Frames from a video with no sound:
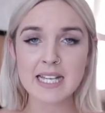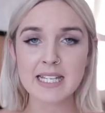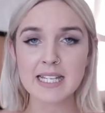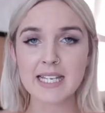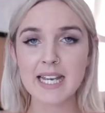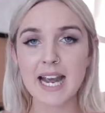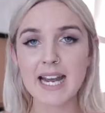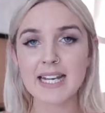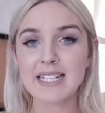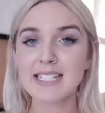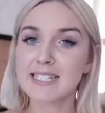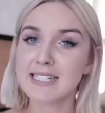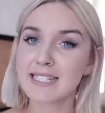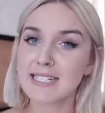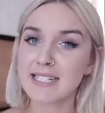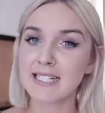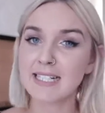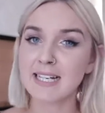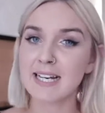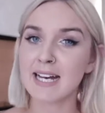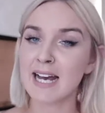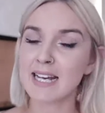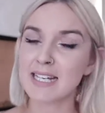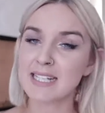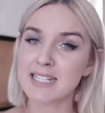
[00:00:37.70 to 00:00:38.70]
The
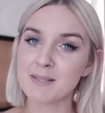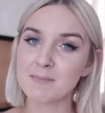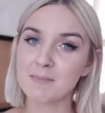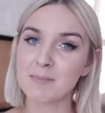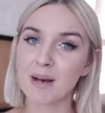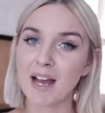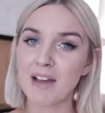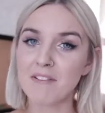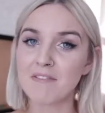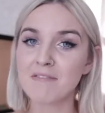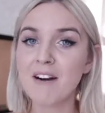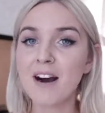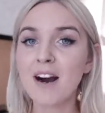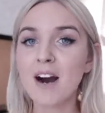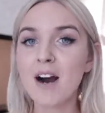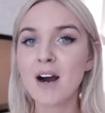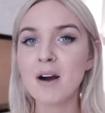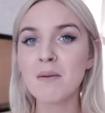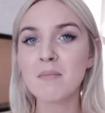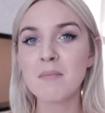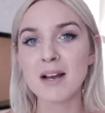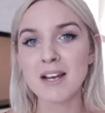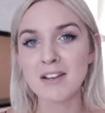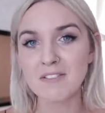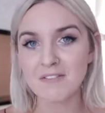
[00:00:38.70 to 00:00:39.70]
80D is by
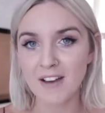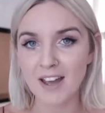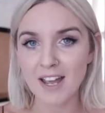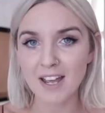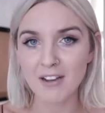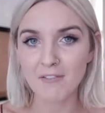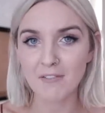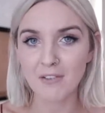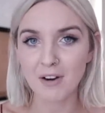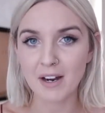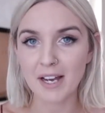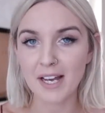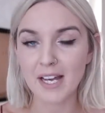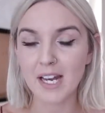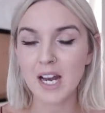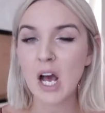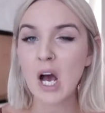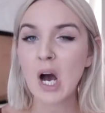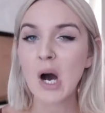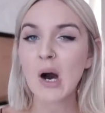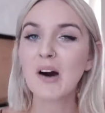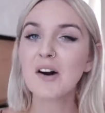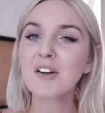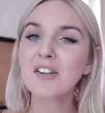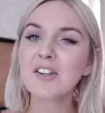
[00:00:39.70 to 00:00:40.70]
far my favorite,
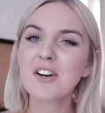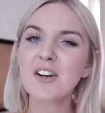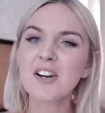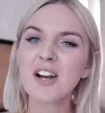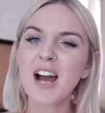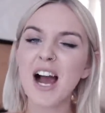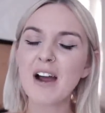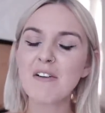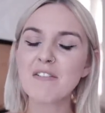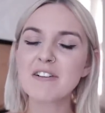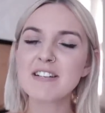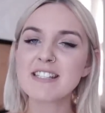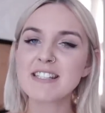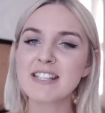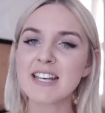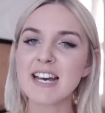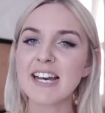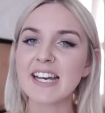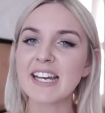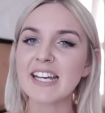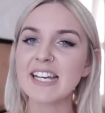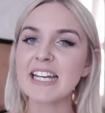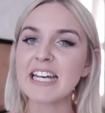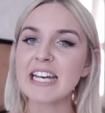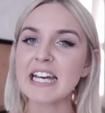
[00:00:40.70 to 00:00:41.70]
although I would
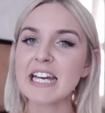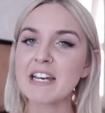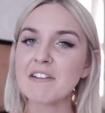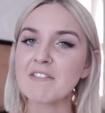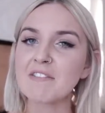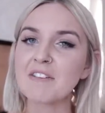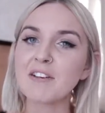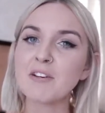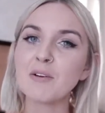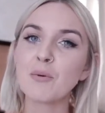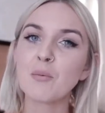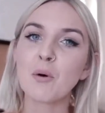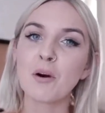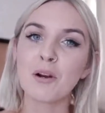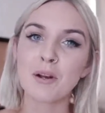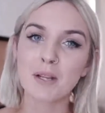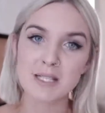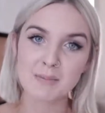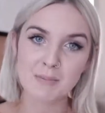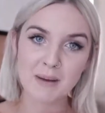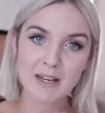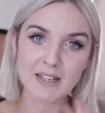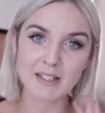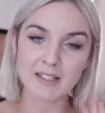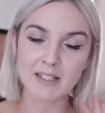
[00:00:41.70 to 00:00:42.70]
say if you want to
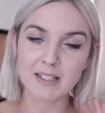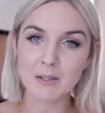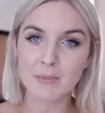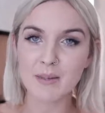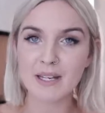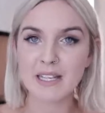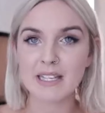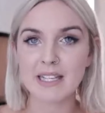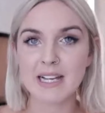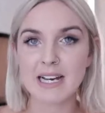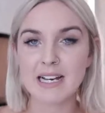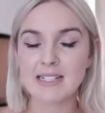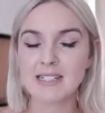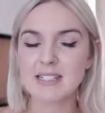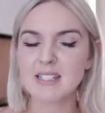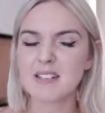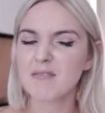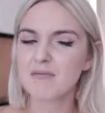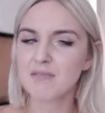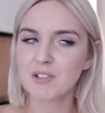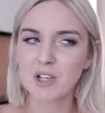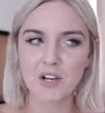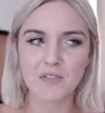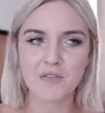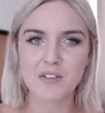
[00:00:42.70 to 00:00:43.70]
spend a little bit less,
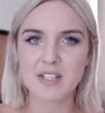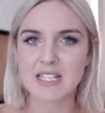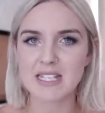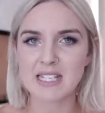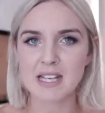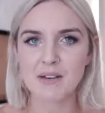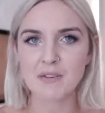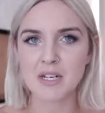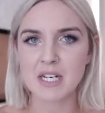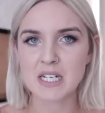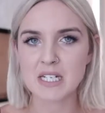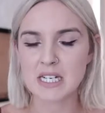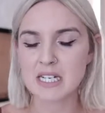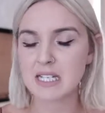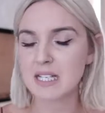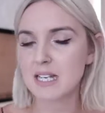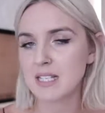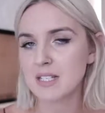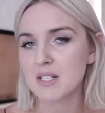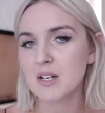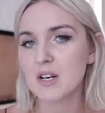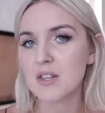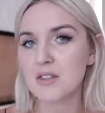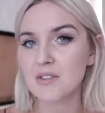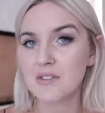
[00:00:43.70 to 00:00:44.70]
go for the 70D.
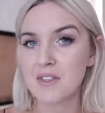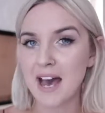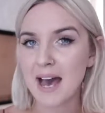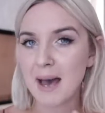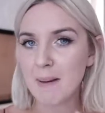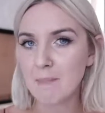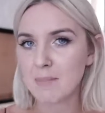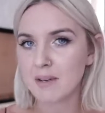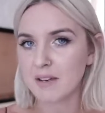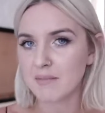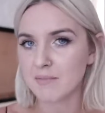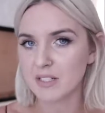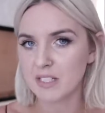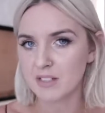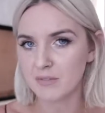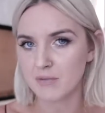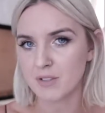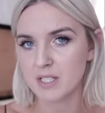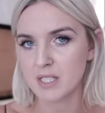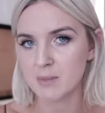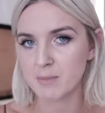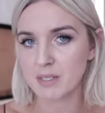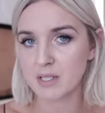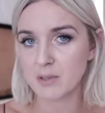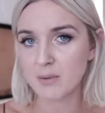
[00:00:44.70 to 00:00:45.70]
There's not that big of a
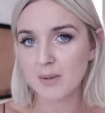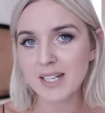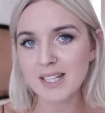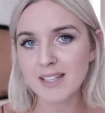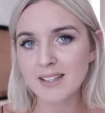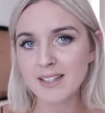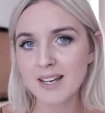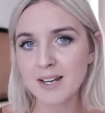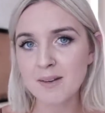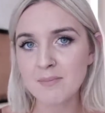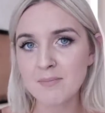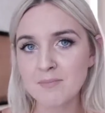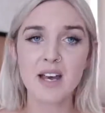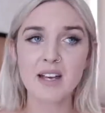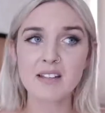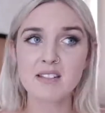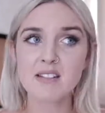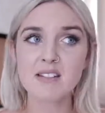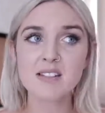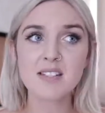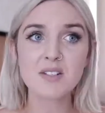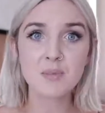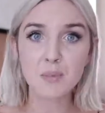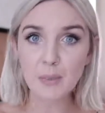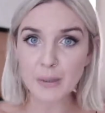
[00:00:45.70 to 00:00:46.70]
difference between them. It's
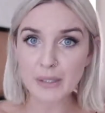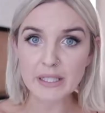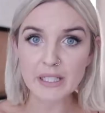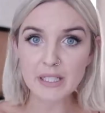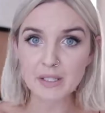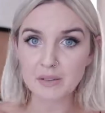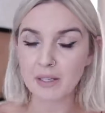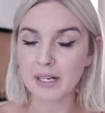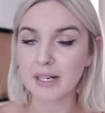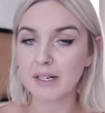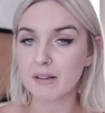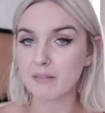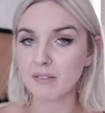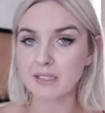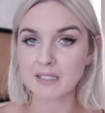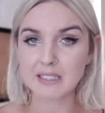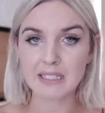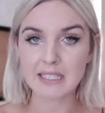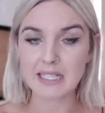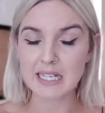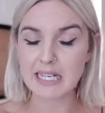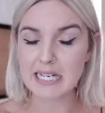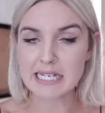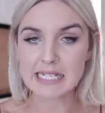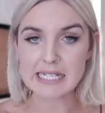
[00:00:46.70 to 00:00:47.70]
just a really great,
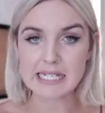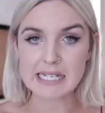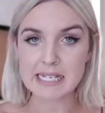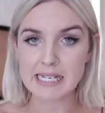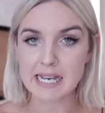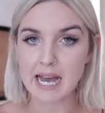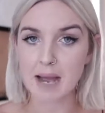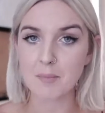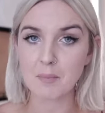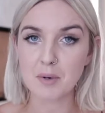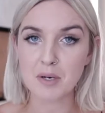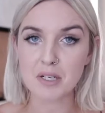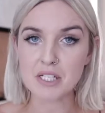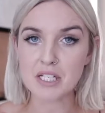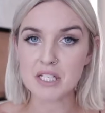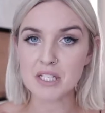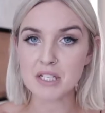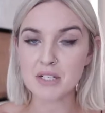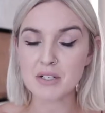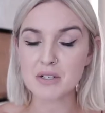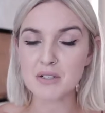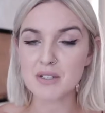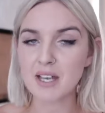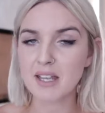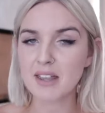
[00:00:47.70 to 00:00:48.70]
really easy camera to
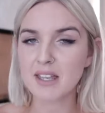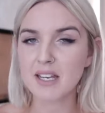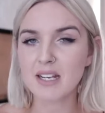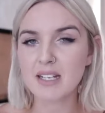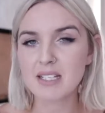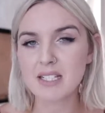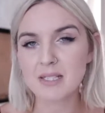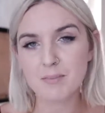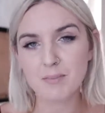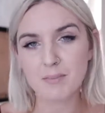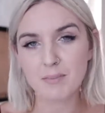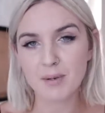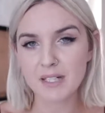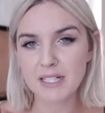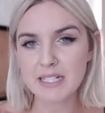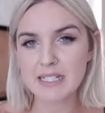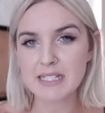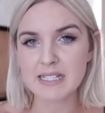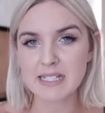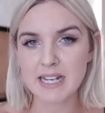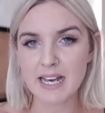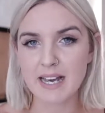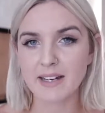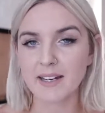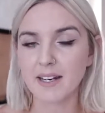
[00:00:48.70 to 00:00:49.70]
use. I think it's pretty
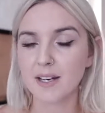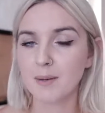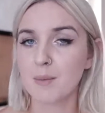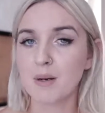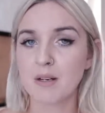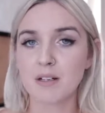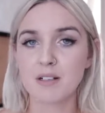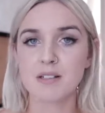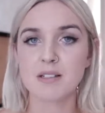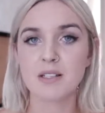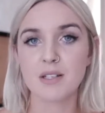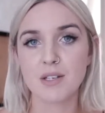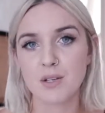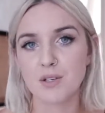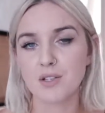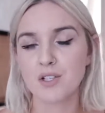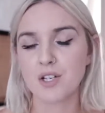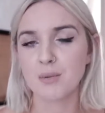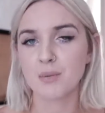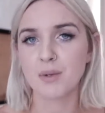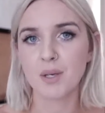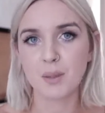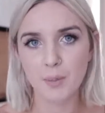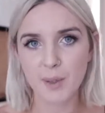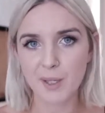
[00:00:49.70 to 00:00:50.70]
standard amongst the
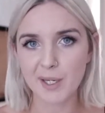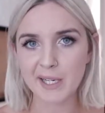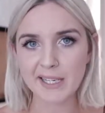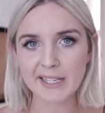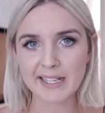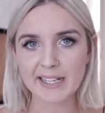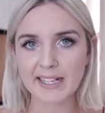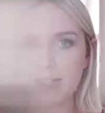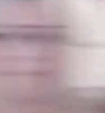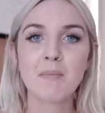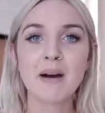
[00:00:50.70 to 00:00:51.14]
YouTube community.